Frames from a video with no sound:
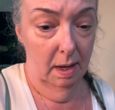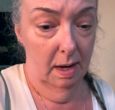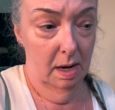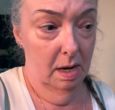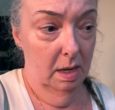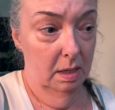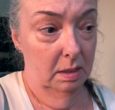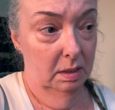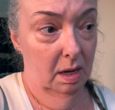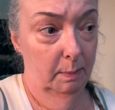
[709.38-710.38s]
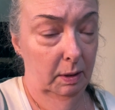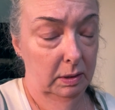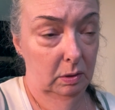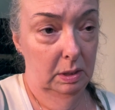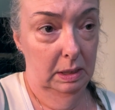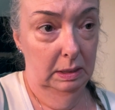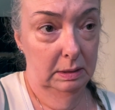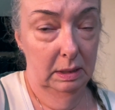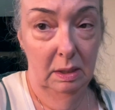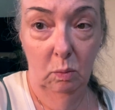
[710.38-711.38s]
and a couple other
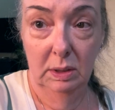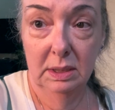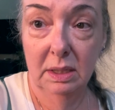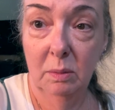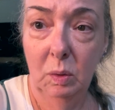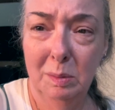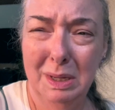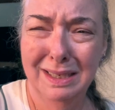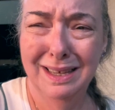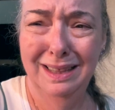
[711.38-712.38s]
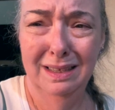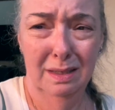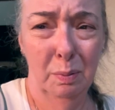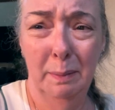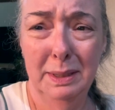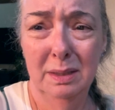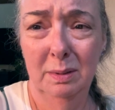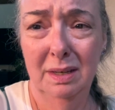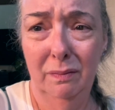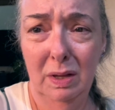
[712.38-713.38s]
things, and he wants to come with me because I think there's probably some
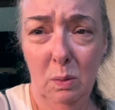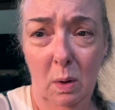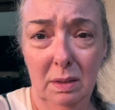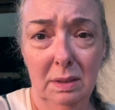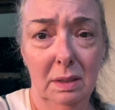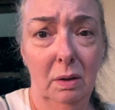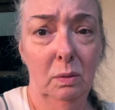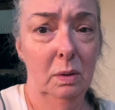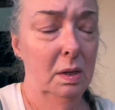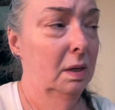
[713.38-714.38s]
stuff he wants, so